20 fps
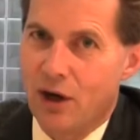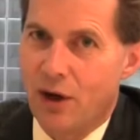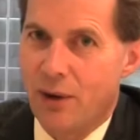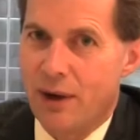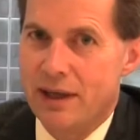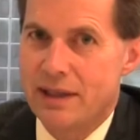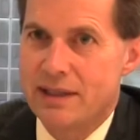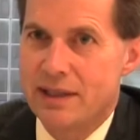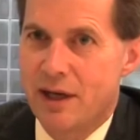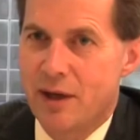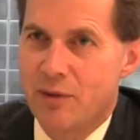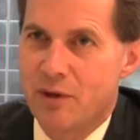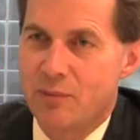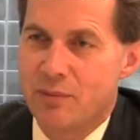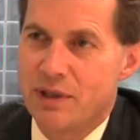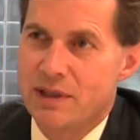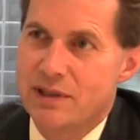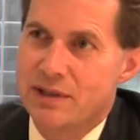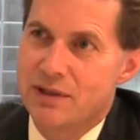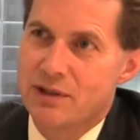know, I set up the
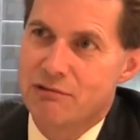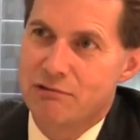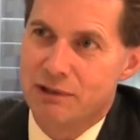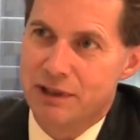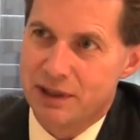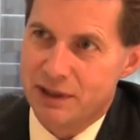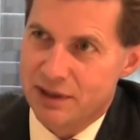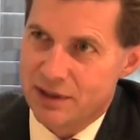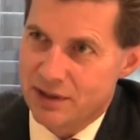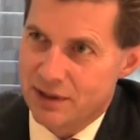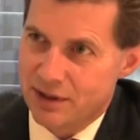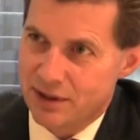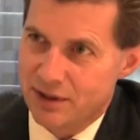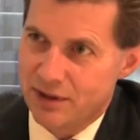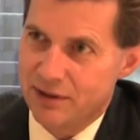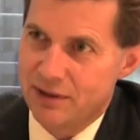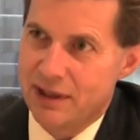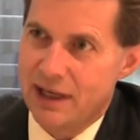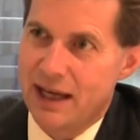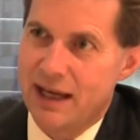business three years
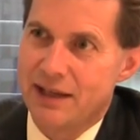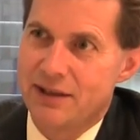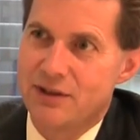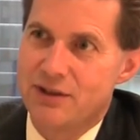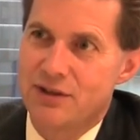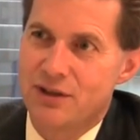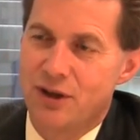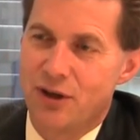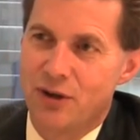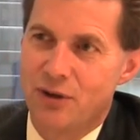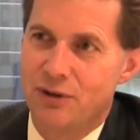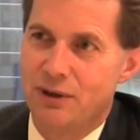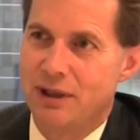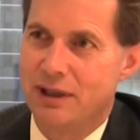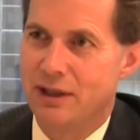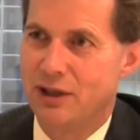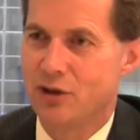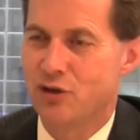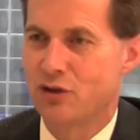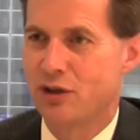ago, and so
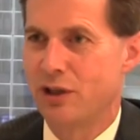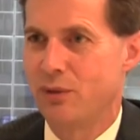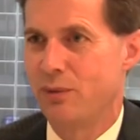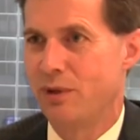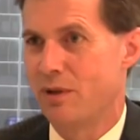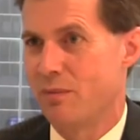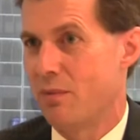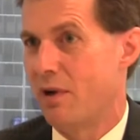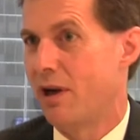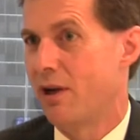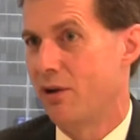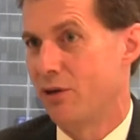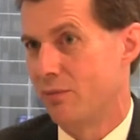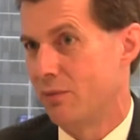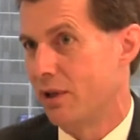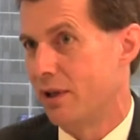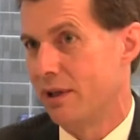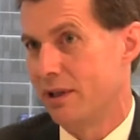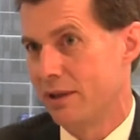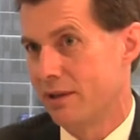initially with my own
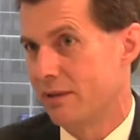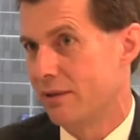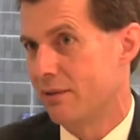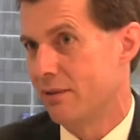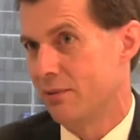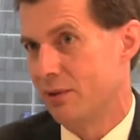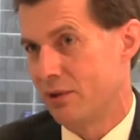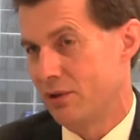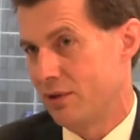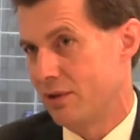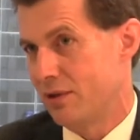money, which